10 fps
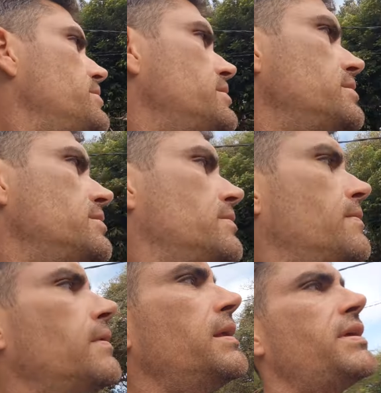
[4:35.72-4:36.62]
On the
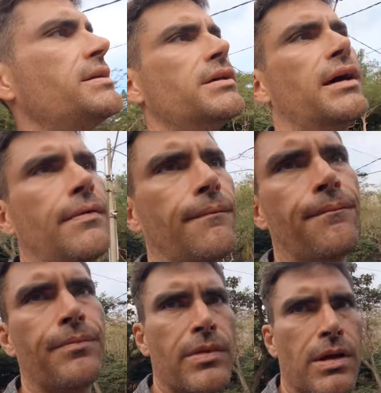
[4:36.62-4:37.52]
left-hand side.
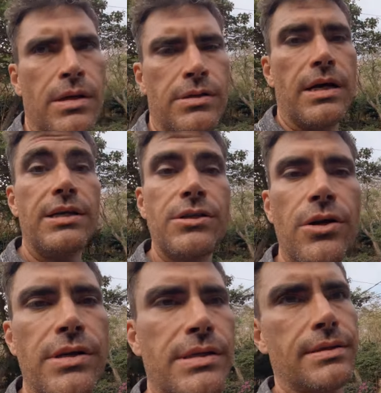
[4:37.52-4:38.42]
So I just
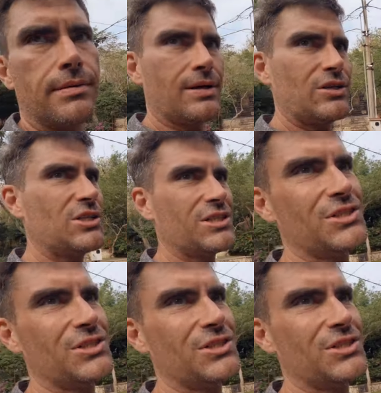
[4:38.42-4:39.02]
noticed, I'm just